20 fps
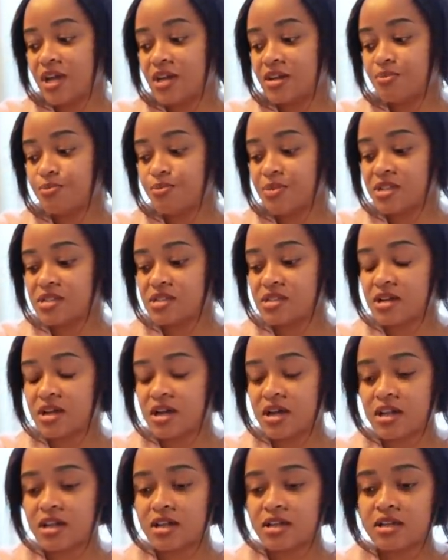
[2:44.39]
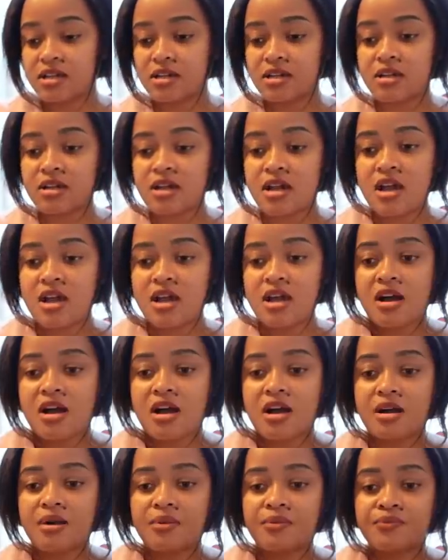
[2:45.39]
And basically
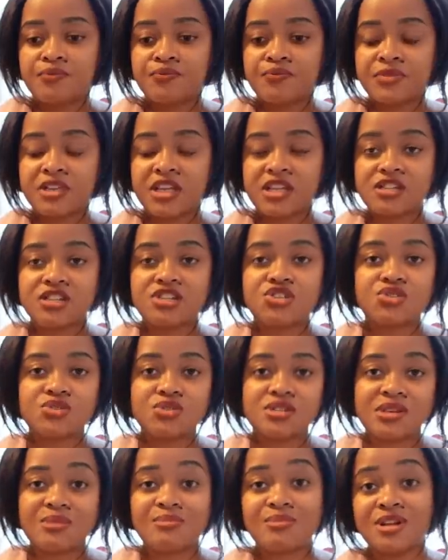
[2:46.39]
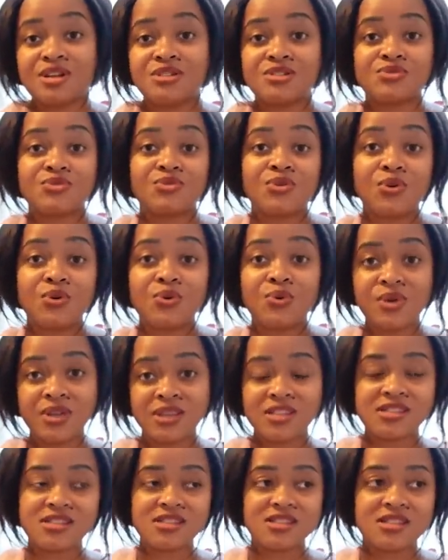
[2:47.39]
their tissues are meant for
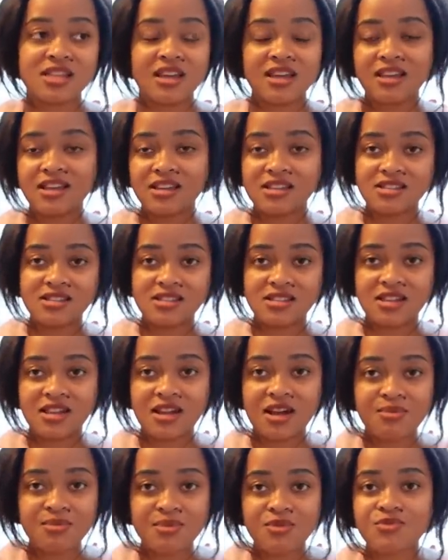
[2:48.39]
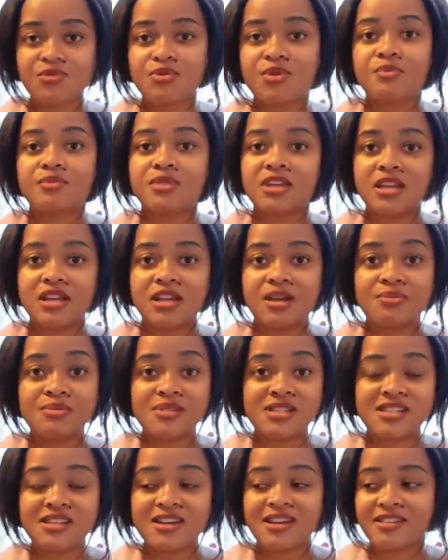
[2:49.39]
queens, I guess, coming from the
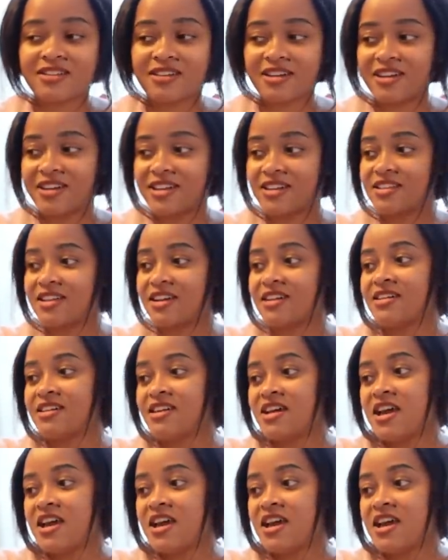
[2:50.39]
name Tiara Kenya.